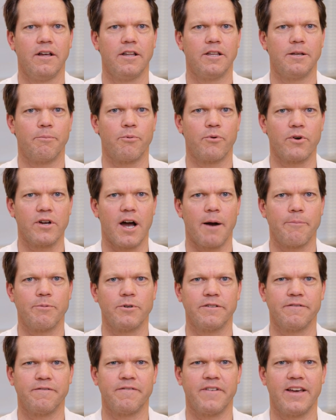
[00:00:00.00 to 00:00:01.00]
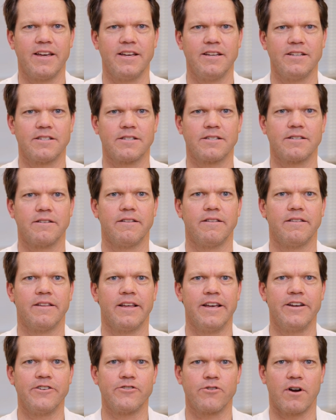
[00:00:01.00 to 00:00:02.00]
the preoperative phase, the
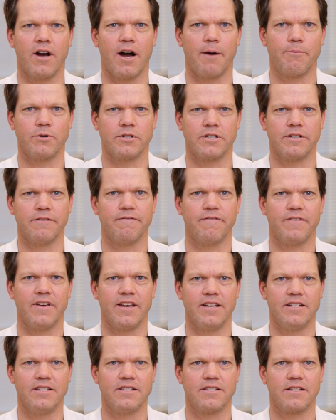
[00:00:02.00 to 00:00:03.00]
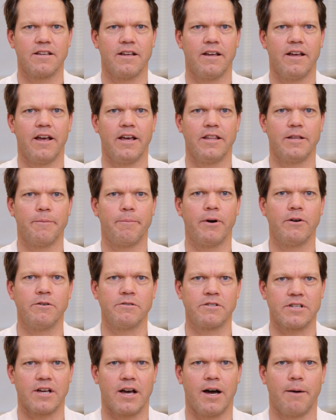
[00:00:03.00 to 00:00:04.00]
intraoperative phase, and the
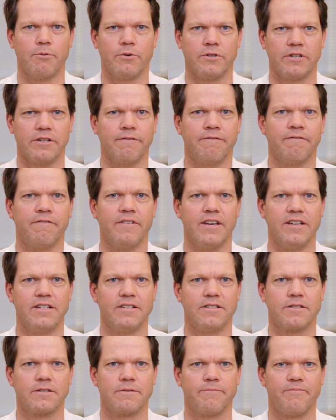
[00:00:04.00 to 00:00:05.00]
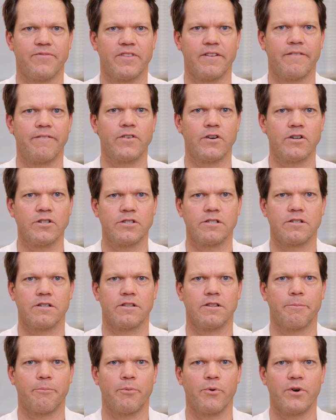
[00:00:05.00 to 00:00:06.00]
postoperative phase. First,
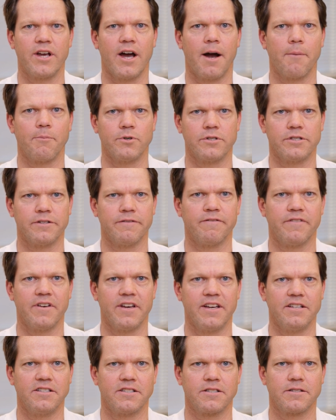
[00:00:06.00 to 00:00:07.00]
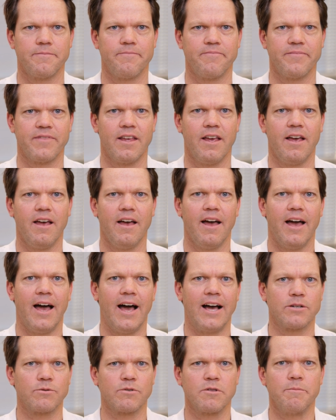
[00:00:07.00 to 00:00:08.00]
the preoperative phase.
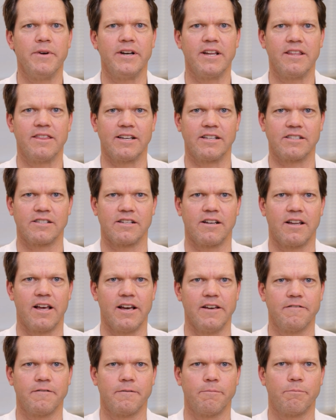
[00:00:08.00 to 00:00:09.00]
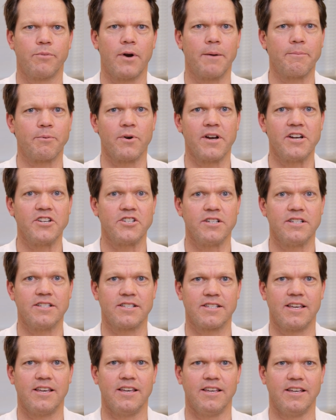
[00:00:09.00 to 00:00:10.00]
As with many things in life, preparation is
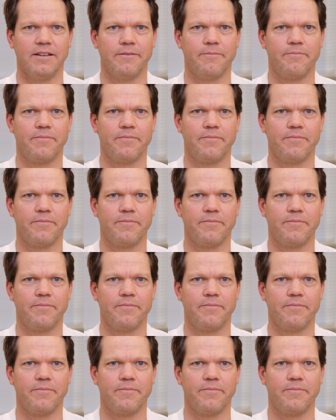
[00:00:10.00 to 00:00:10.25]
key.